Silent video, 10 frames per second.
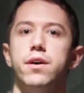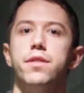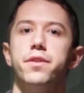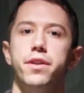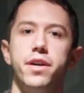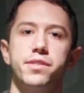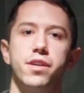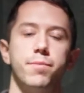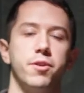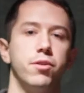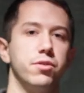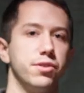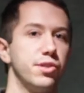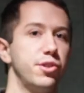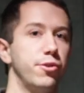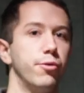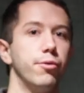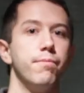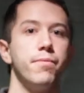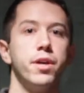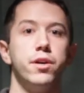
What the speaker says: The next cubby hole is 2.